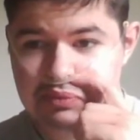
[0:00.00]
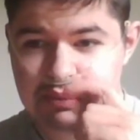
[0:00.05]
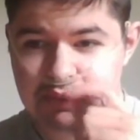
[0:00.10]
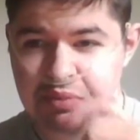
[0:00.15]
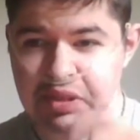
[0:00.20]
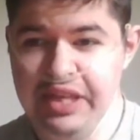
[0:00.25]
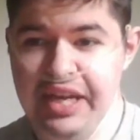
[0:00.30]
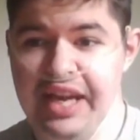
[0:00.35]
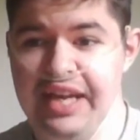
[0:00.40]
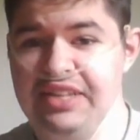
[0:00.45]

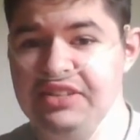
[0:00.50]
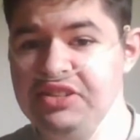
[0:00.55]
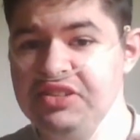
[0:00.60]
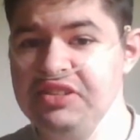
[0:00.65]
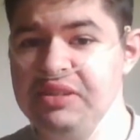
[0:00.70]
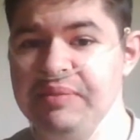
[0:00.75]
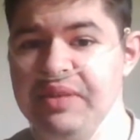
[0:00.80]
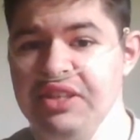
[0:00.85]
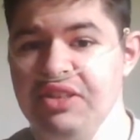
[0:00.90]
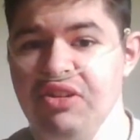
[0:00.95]
But yeah, it's just
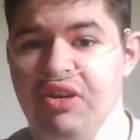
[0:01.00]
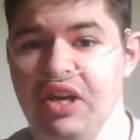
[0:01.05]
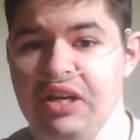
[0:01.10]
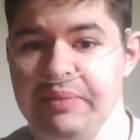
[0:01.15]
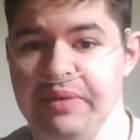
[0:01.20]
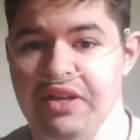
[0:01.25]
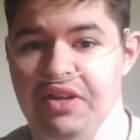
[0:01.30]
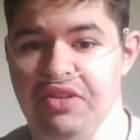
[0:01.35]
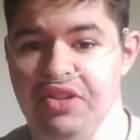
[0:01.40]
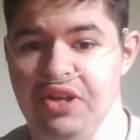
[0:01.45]
something I thought
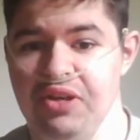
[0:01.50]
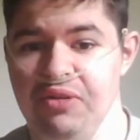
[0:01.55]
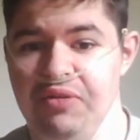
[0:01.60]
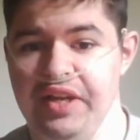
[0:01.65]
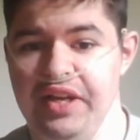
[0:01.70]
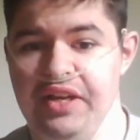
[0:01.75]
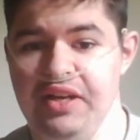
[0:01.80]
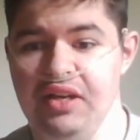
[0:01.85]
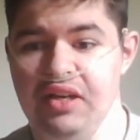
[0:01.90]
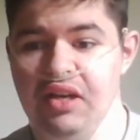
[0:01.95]
about, though,
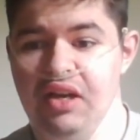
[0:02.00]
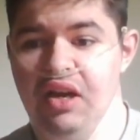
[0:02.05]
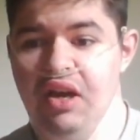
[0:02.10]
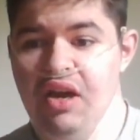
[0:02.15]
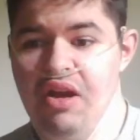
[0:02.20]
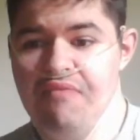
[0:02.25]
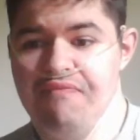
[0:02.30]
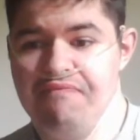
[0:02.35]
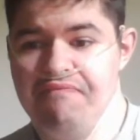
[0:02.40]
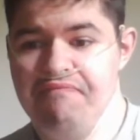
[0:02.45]
that
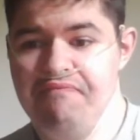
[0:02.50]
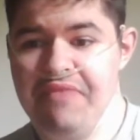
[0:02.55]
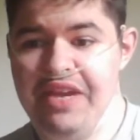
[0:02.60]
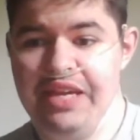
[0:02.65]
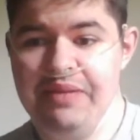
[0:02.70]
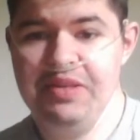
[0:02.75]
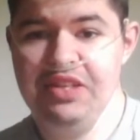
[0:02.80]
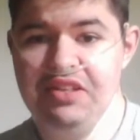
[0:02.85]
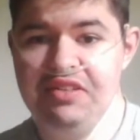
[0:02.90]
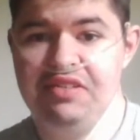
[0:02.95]

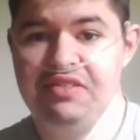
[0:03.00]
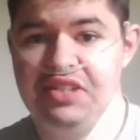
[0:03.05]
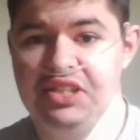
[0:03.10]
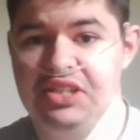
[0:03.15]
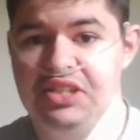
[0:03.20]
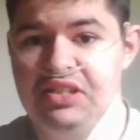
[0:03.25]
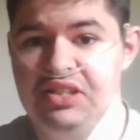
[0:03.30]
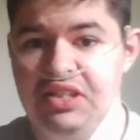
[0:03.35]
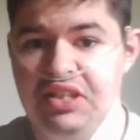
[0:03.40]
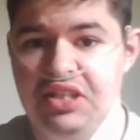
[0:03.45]
maybe the
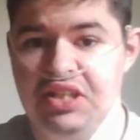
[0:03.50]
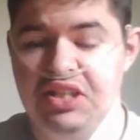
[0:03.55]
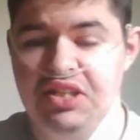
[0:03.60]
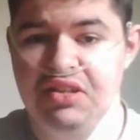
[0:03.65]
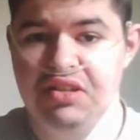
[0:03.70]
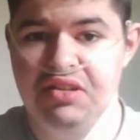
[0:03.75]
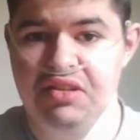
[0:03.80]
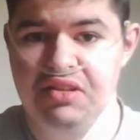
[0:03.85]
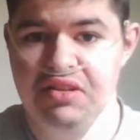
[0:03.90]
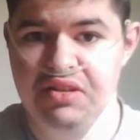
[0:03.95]
scene
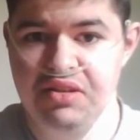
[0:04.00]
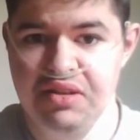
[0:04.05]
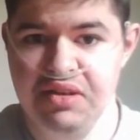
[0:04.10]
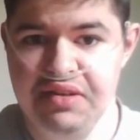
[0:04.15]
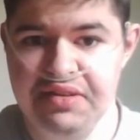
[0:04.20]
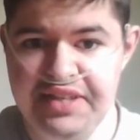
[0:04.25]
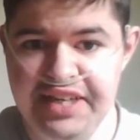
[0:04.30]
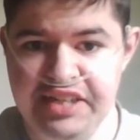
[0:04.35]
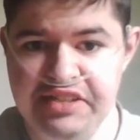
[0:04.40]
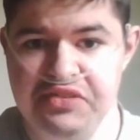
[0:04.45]
in
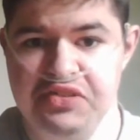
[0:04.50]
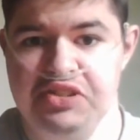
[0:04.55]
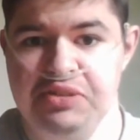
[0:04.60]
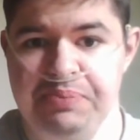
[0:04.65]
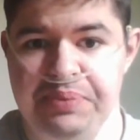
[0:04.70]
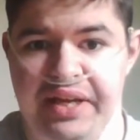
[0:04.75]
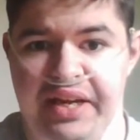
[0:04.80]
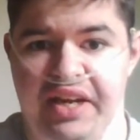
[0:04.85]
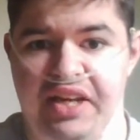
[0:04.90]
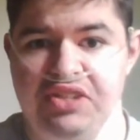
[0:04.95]
Days of Future
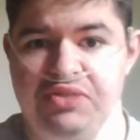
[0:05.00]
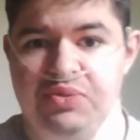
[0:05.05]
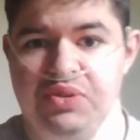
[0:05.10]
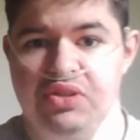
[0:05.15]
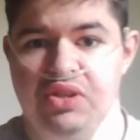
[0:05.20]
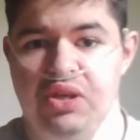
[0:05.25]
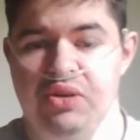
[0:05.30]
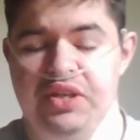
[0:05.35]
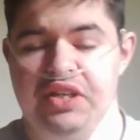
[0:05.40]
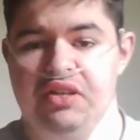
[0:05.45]
Past where
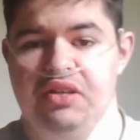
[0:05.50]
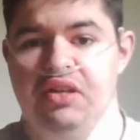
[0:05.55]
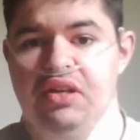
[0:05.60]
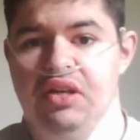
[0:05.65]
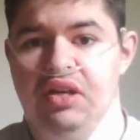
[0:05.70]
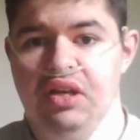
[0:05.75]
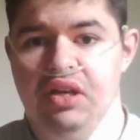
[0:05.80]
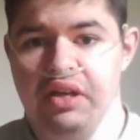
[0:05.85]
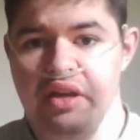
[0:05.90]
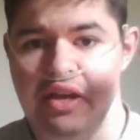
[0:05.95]
Logan
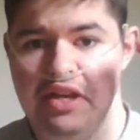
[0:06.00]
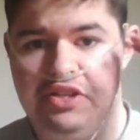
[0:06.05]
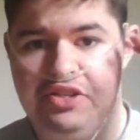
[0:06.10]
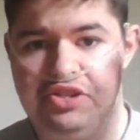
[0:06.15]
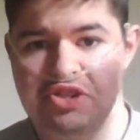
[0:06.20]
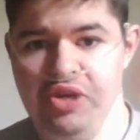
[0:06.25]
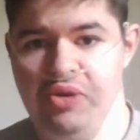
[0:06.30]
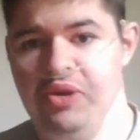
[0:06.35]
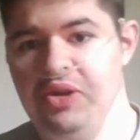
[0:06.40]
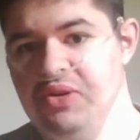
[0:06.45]
is
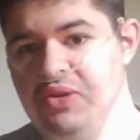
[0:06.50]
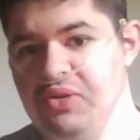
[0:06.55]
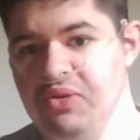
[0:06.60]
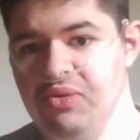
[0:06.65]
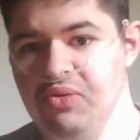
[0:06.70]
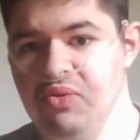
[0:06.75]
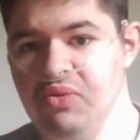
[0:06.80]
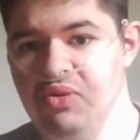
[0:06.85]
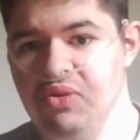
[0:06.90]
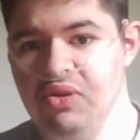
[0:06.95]

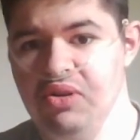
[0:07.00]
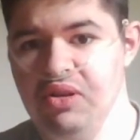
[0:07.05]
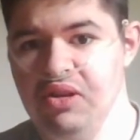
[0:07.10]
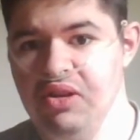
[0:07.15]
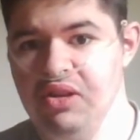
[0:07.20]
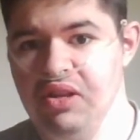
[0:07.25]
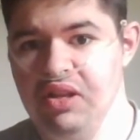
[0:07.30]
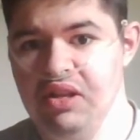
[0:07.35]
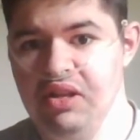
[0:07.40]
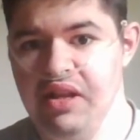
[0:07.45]
showing
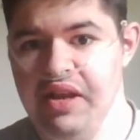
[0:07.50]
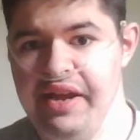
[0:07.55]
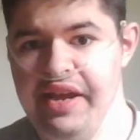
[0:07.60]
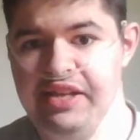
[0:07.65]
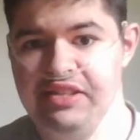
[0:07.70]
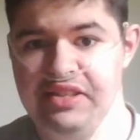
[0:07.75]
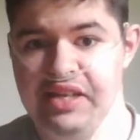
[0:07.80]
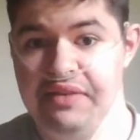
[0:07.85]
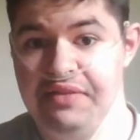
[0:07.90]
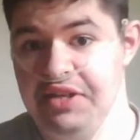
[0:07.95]

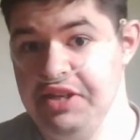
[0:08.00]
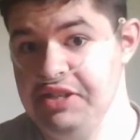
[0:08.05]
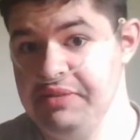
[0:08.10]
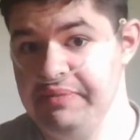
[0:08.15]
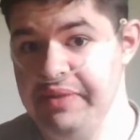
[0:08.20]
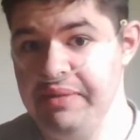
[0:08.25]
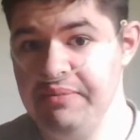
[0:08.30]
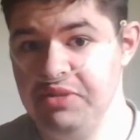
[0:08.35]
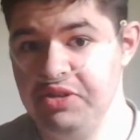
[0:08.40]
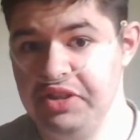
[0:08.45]
Xavier his
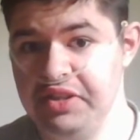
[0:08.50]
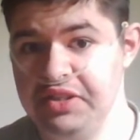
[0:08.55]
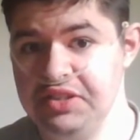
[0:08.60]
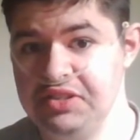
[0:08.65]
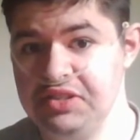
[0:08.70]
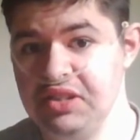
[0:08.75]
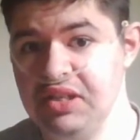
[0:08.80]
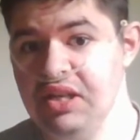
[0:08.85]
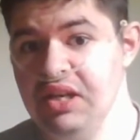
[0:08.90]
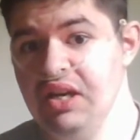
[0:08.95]

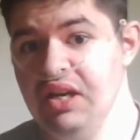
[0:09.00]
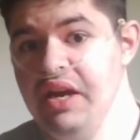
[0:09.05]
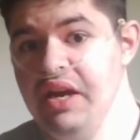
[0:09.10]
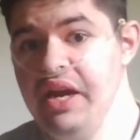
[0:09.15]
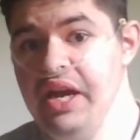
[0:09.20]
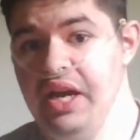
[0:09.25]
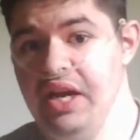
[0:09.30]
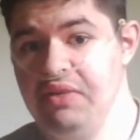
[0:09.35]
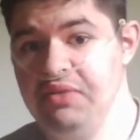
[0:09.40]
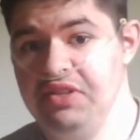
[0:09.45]
memories,
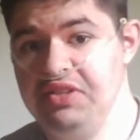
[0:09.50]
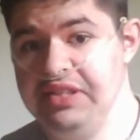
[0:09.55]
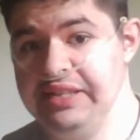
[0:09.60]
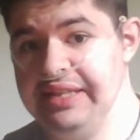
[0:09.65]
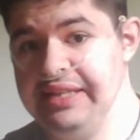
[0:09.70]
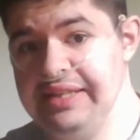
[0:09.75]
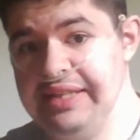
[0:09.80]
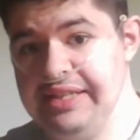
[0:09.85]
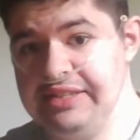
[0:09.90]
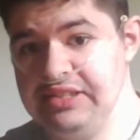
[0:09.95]
and we see
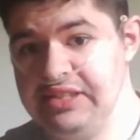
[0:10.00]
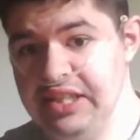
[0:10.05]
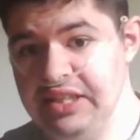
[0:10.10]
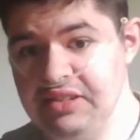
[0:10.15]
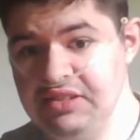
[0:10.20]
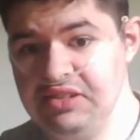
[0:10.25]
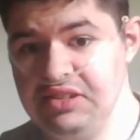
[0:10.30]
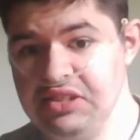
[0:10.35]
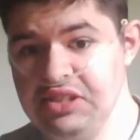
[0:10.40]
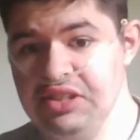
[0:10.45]
that Last
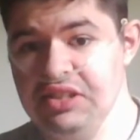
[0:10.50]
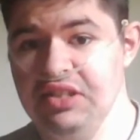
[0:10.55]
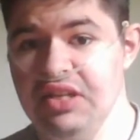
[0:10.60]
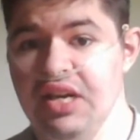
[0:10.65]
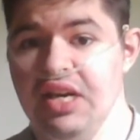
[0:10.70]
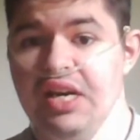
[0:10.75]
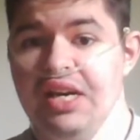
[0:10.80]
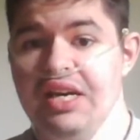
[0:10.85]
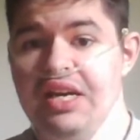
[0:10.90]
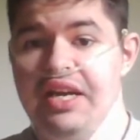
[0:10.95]
Stand scene,
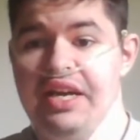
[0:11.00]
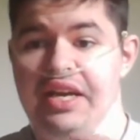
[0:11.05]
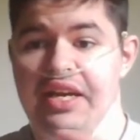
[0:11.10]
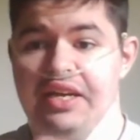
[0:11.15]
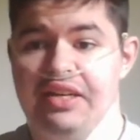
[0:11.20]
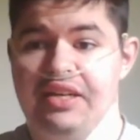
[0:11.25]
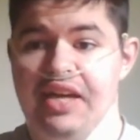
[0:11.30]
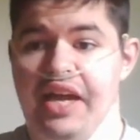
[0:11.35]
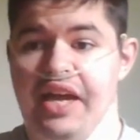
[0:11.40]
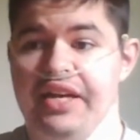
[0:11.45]

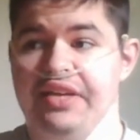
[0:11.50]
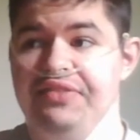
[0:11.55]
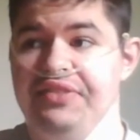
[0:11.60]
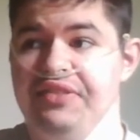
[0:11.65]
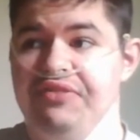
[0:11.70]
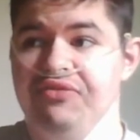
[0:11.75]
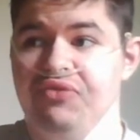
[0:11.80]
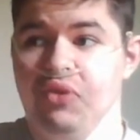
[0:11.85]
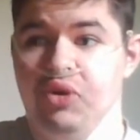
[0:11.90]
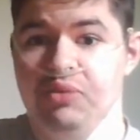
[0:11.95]
it kind of
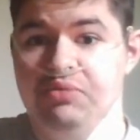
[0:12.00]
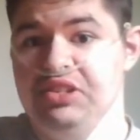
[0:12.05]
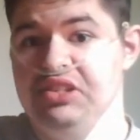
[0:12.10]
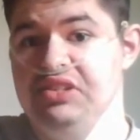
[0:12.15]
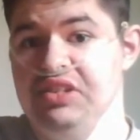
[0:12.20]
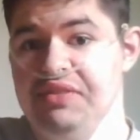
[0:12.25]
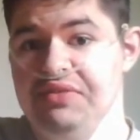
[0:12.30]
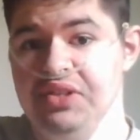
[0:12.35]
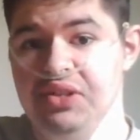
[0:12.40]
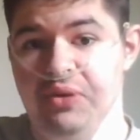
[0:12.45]
informs
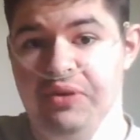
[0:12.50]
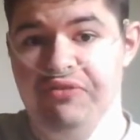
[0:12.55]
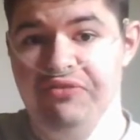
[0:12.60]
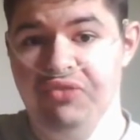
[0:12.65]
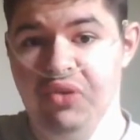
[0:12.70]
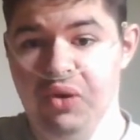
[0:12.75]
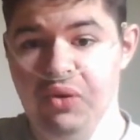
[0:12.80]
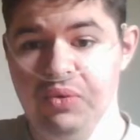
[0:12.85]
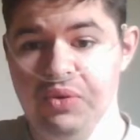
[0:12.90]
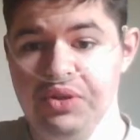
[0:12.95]
Xavier going
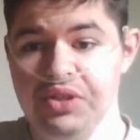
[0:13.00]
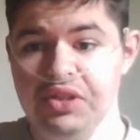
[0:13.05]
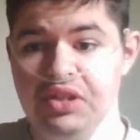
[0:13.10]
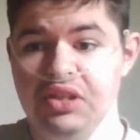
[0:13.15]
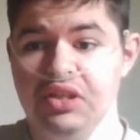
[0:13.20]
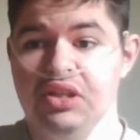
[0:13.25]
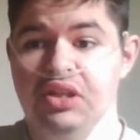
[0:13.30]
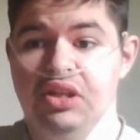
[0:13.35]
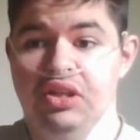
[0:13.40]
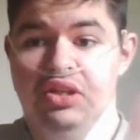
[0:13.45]
forward
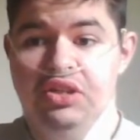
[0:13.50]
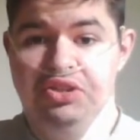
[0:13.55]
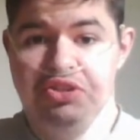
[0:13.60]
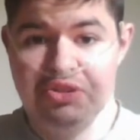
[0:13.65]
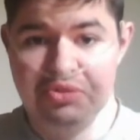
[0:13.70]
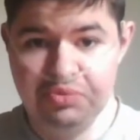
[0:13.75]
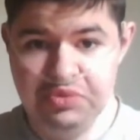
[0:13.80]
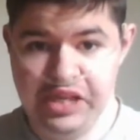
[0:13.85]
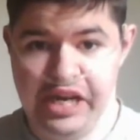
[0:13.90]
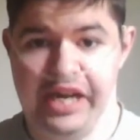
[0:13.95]
to
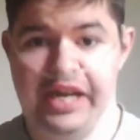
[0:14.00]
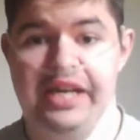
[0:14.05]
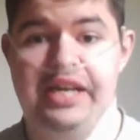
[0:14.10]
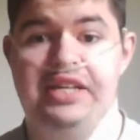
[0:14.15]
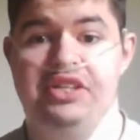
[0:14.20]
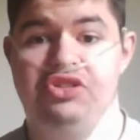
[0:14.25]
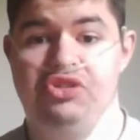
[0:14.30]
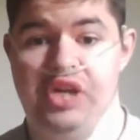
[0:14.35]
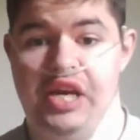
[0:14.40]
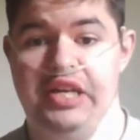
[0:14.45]

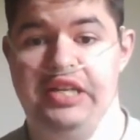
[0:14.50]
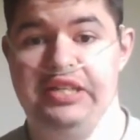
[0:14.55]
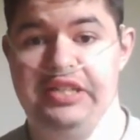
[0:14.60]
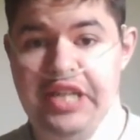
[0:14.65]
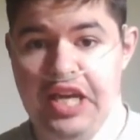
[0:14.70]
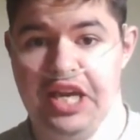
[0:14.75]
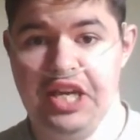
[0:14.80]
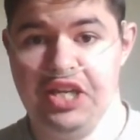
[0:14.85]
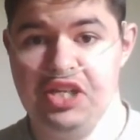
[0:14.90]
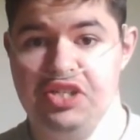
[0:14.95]
not try and
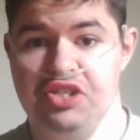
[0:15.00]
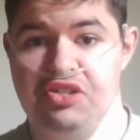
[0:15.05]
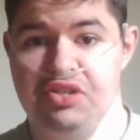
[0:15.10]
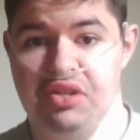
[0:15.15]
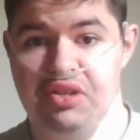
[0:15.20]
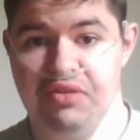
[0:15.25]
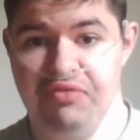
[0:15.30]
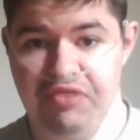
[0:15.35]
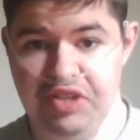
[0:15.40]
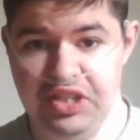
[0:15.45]
cage
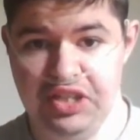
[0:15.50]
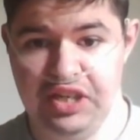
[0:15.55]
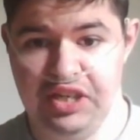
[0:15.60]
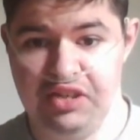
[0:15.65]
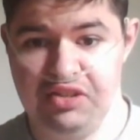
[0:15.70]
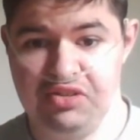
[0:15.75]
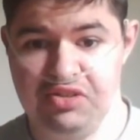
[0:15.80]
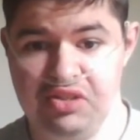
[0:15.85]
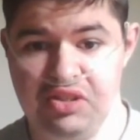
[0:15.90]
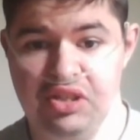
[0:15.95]
the
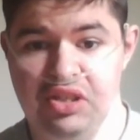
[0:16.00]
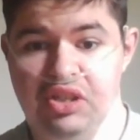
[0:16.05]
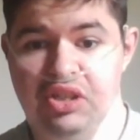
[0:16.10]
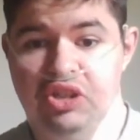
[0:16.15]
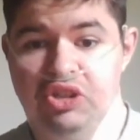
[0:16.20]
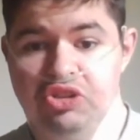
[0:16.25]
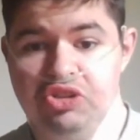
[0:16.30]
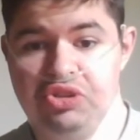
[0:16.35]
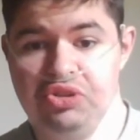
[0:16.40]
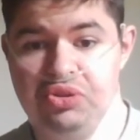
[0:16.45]
Phoenix.
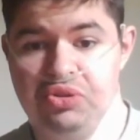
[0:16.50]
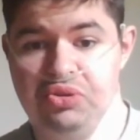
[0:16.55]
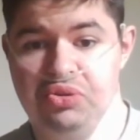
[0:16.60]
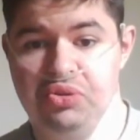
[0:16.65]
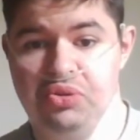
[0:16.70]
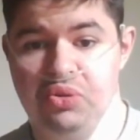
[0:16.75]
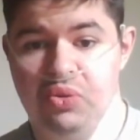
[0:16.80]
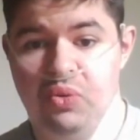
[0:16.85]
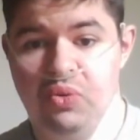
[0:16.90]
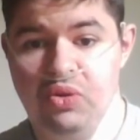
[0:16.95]

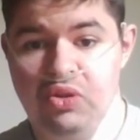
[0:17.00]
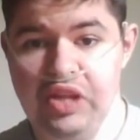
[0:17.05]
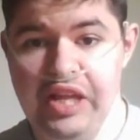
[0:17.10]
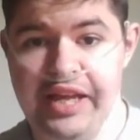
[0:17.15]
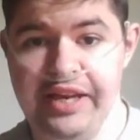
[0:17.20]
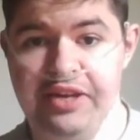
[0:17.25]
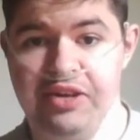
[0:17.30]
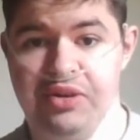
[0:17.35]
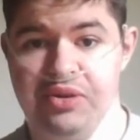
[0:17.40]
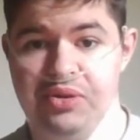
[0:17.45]
to let
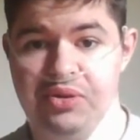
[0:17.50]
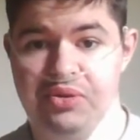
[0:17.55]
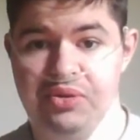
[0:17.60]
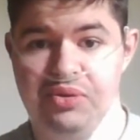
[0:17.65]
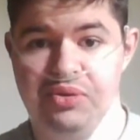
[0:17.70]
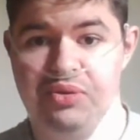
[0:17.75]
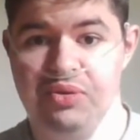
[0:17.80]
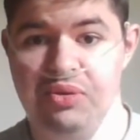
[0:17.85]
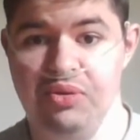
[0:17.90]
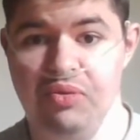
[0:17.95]
her